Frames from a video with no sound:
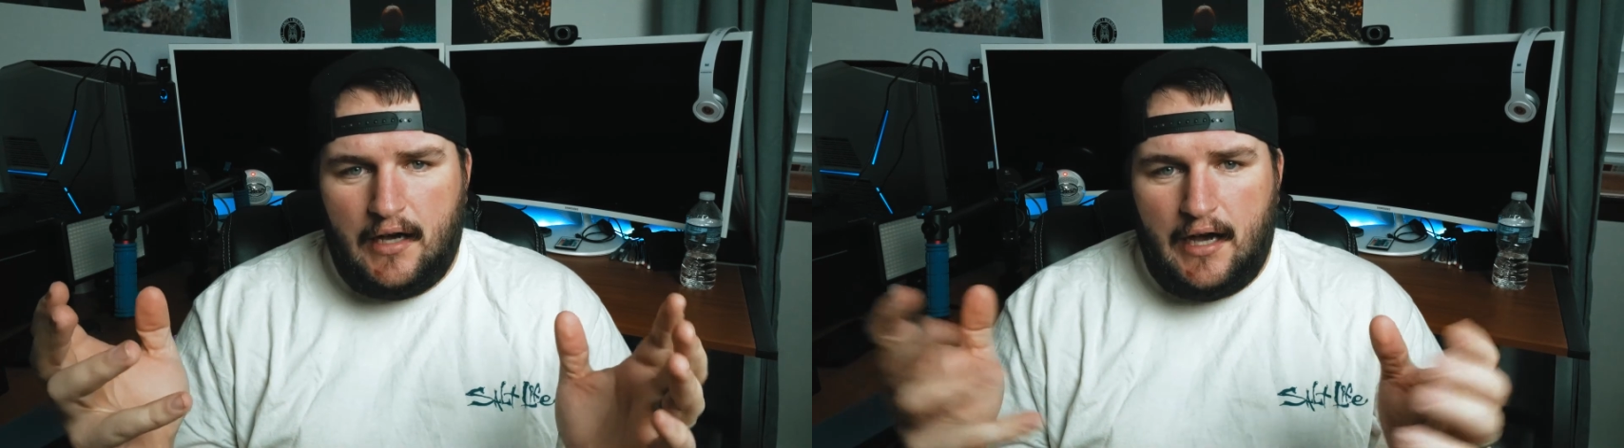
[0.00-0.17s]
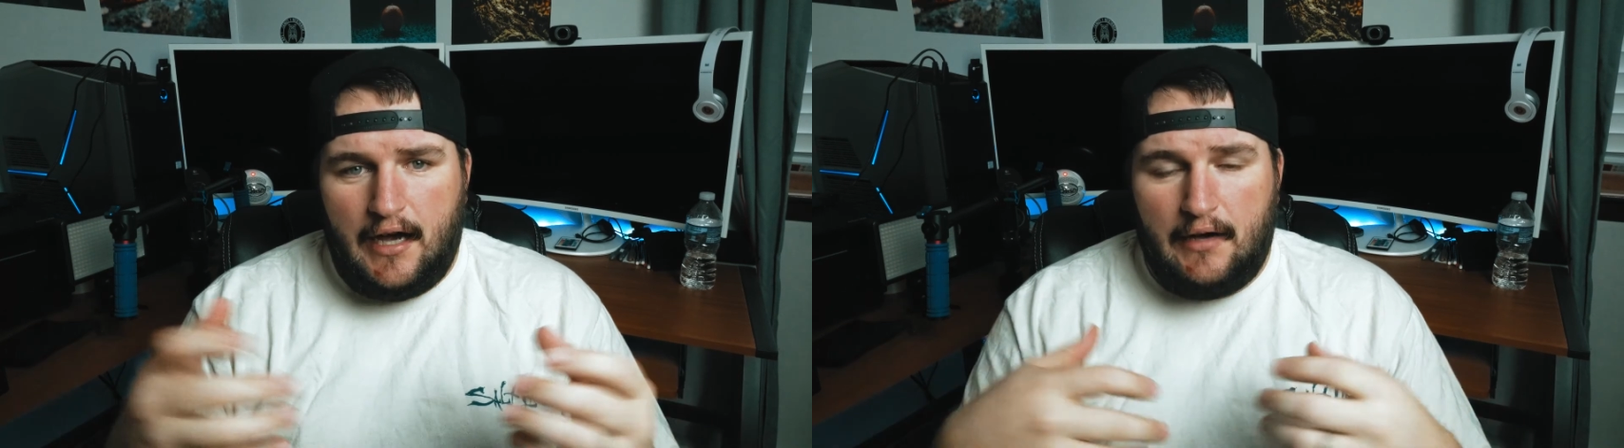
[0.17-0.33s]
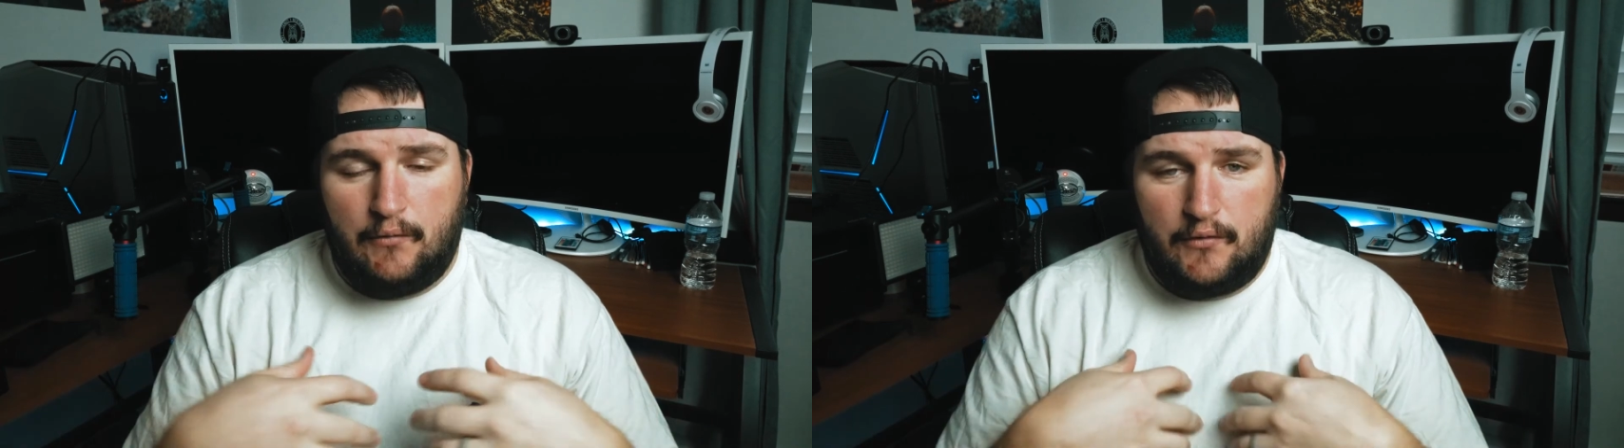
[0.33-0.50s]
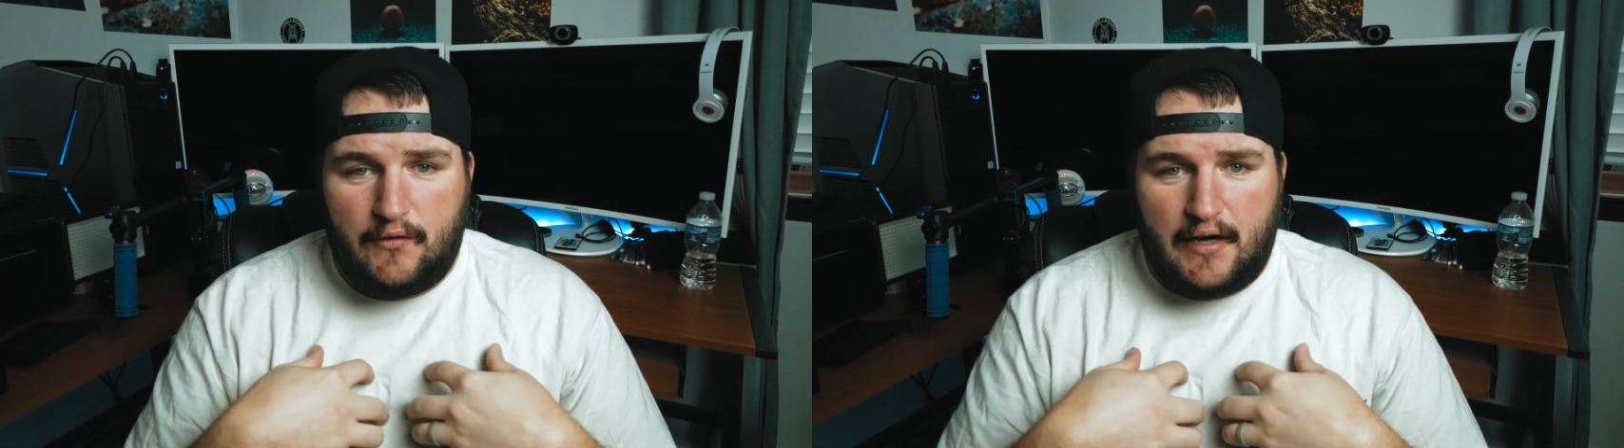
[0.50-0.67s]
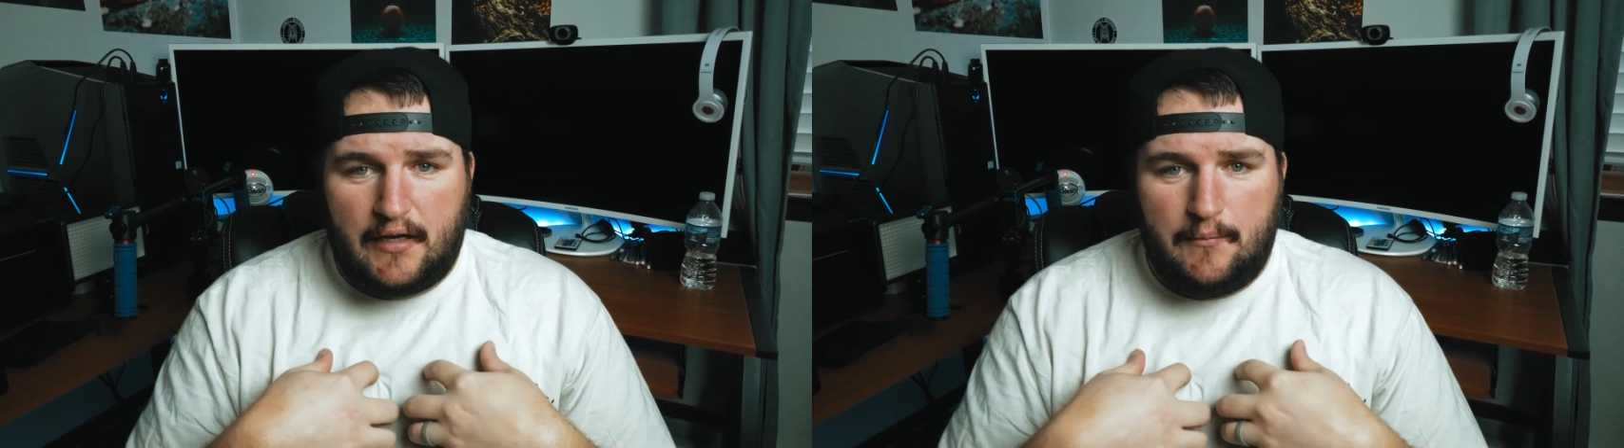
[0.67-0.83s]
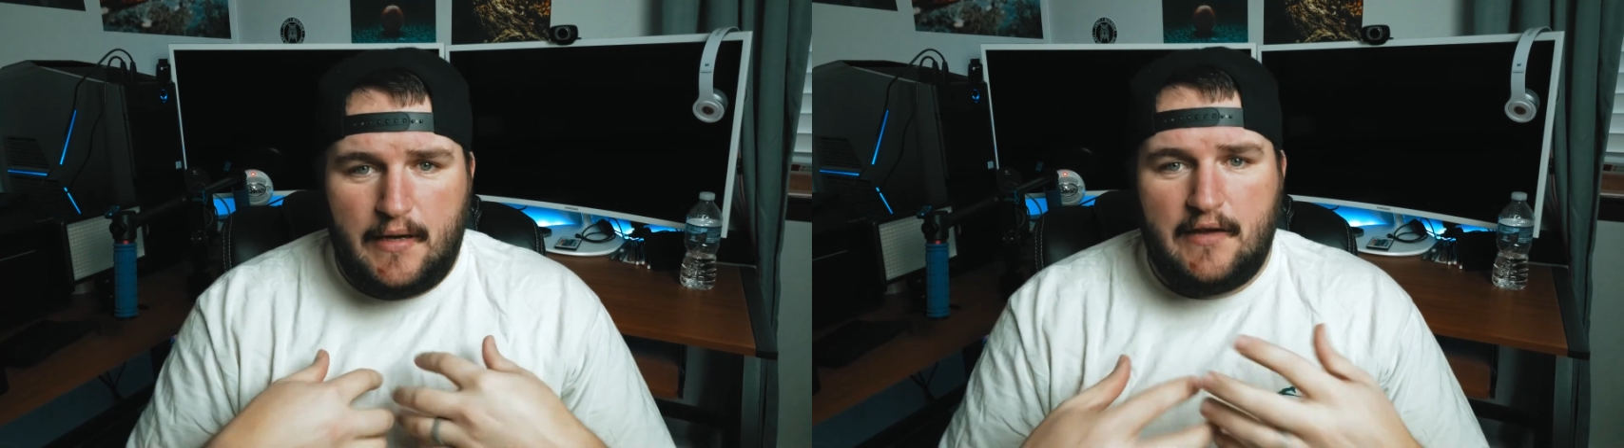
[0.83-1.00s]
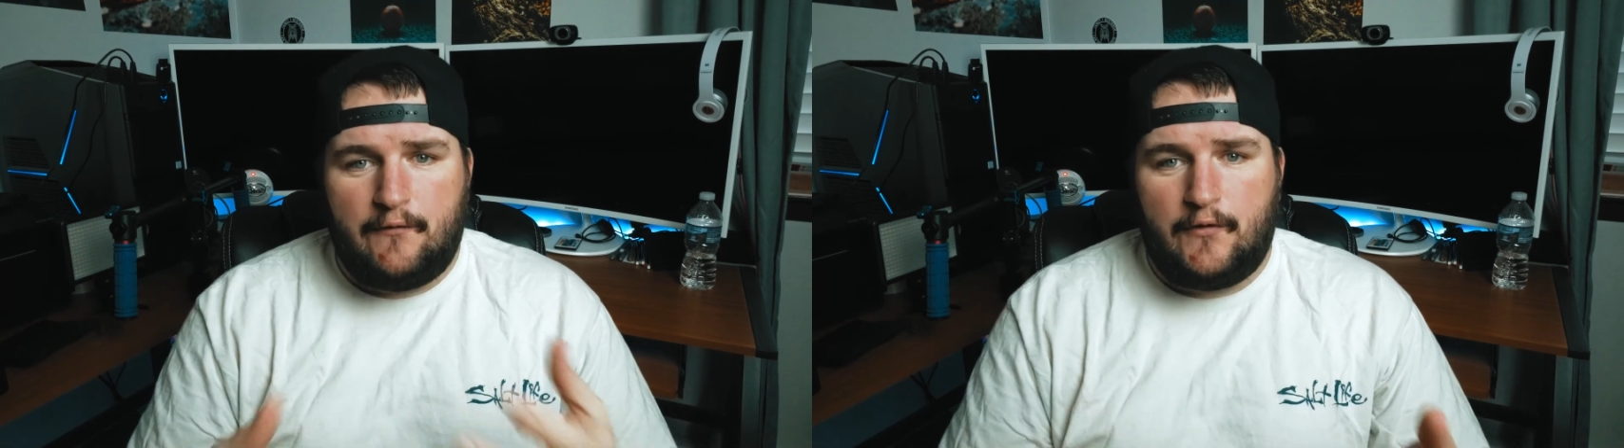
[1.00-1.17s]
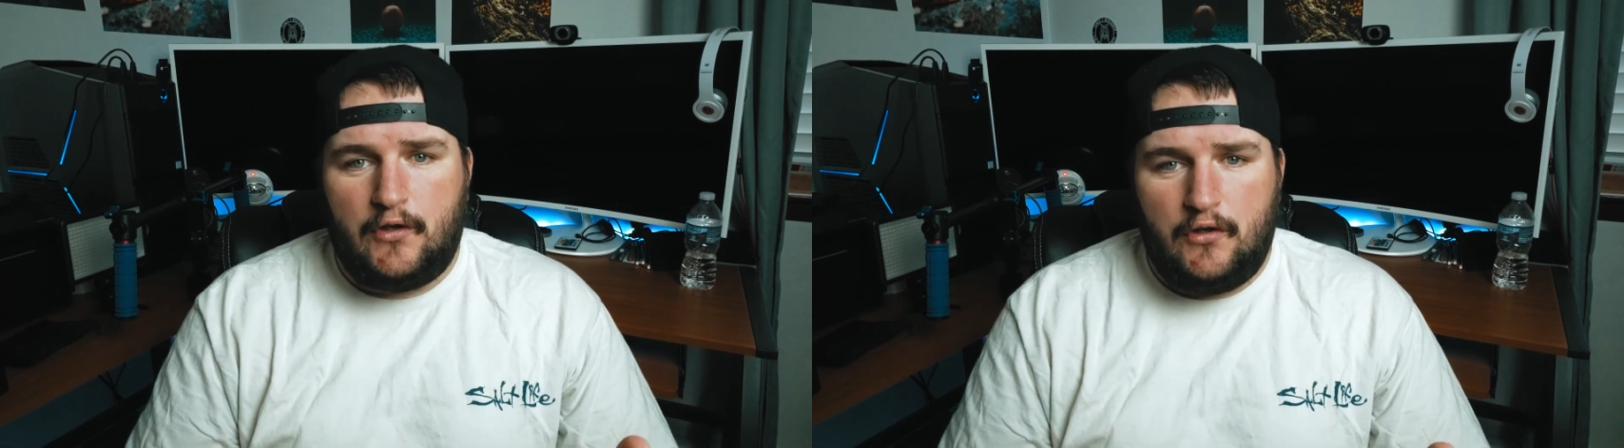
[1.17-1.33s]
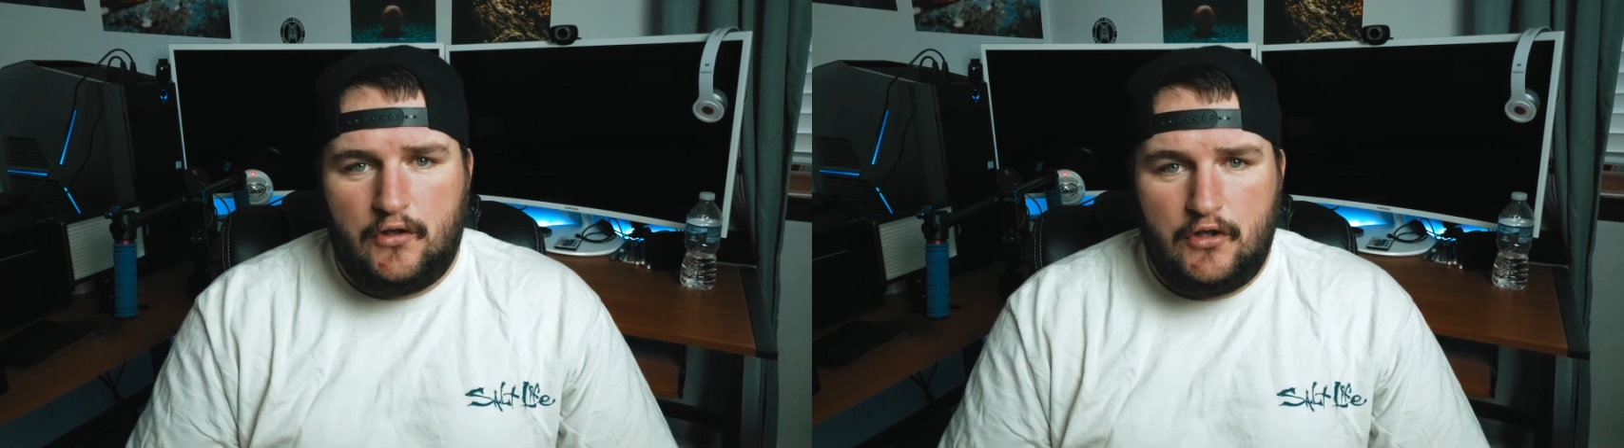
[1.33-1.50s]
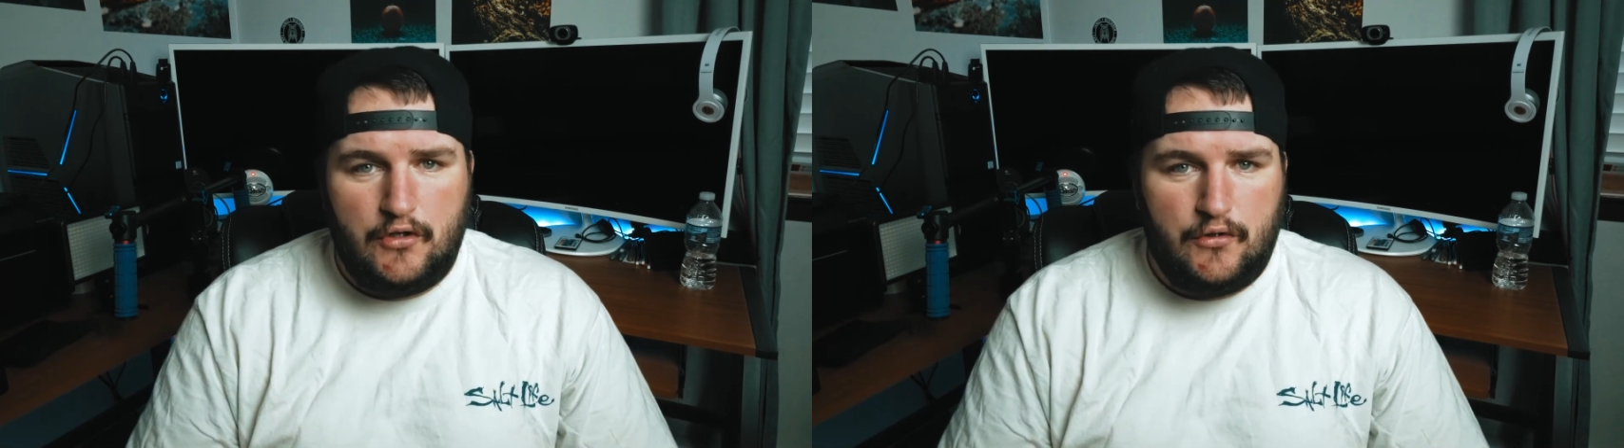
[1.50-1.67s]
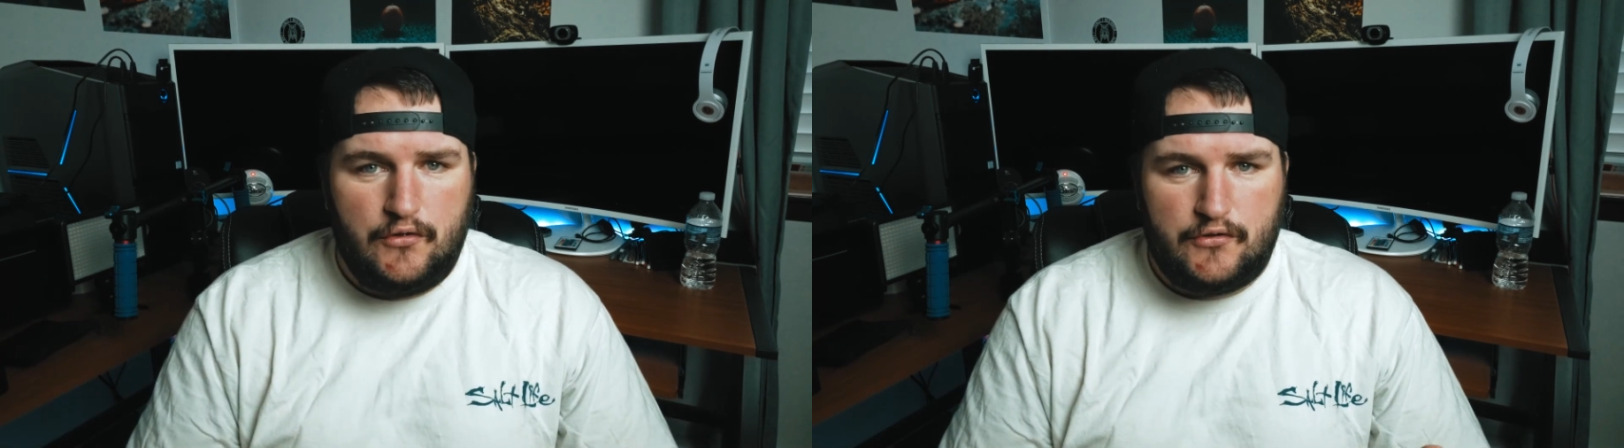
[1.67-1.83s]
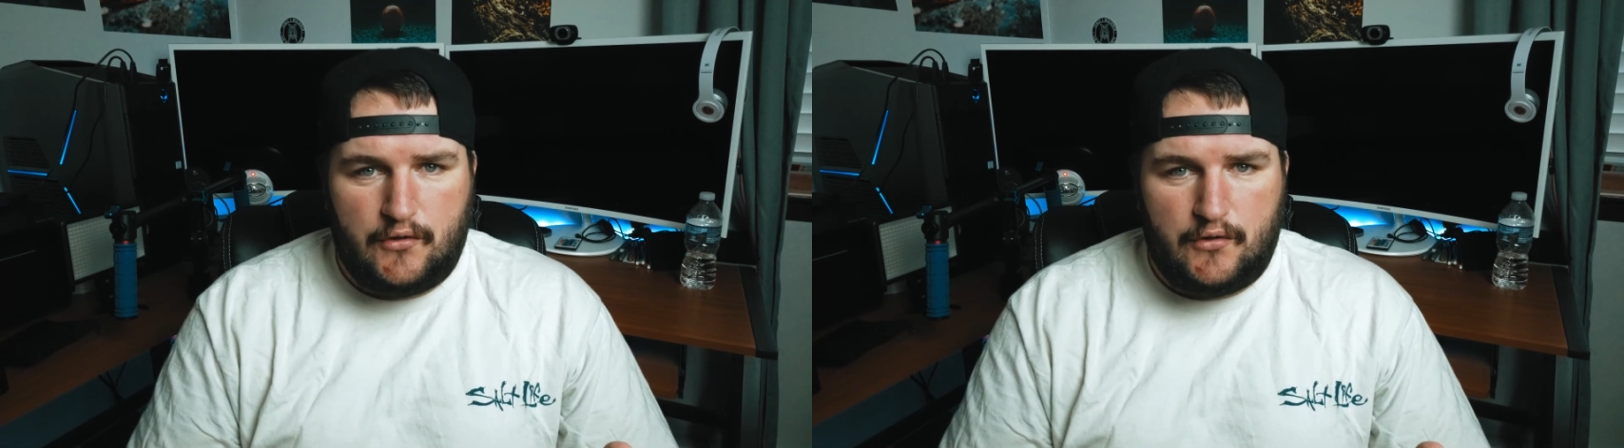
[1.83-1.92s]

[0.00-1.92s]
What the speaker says: I would recommend for you to use,